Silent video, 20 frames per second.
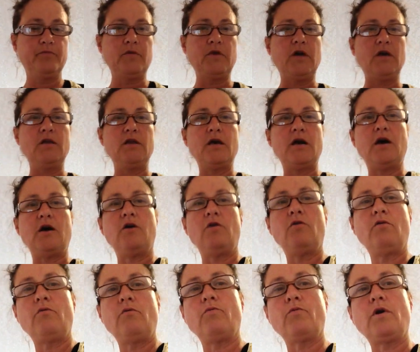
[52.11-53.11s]
And
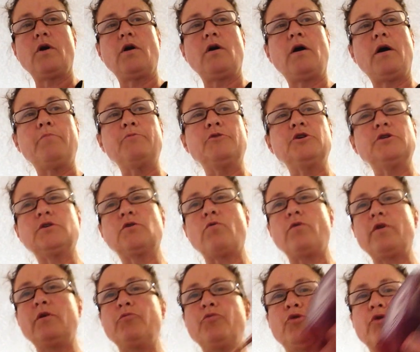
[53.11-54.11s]
now I'm just
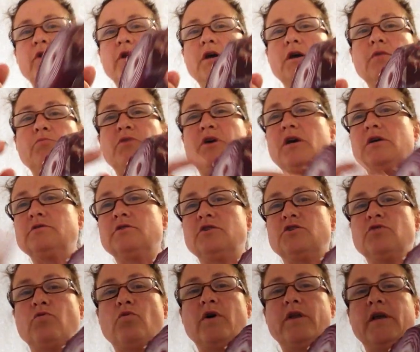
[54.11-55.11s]
going to put in, because
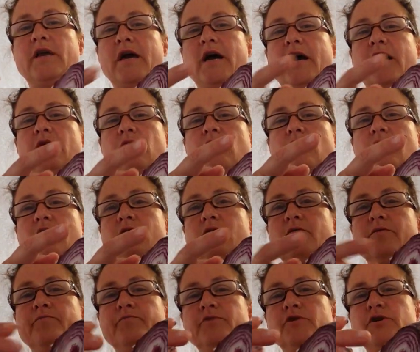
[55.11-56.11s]
it's 1 can worth,
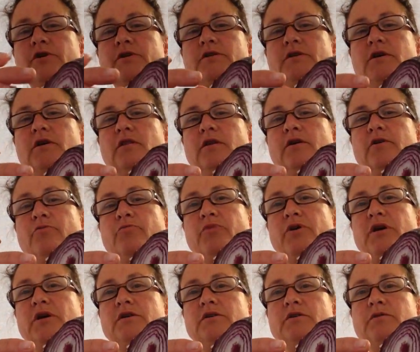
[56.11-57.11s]
just a little
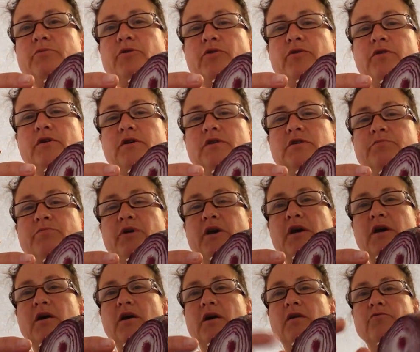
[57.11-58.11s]
piece about this
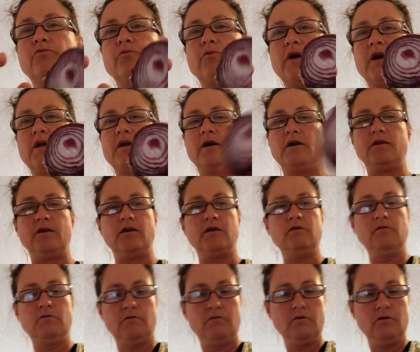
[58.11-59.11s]
big of red
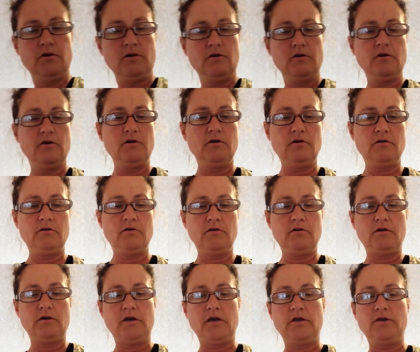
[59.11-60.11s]
onion,
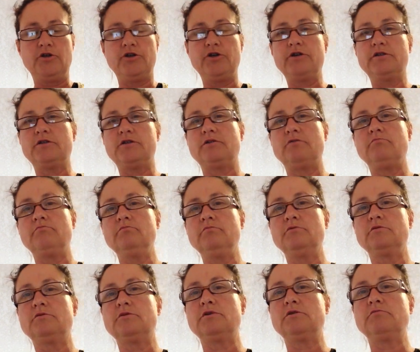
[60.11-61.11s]
and just
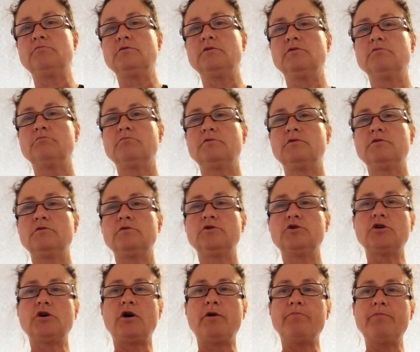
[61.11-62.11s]

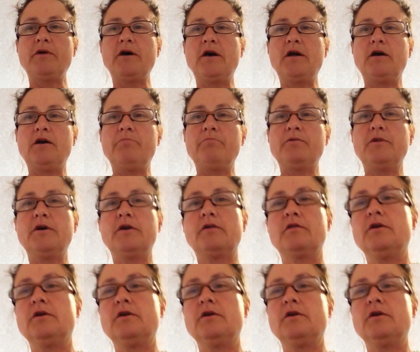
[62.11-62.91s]
chop that up like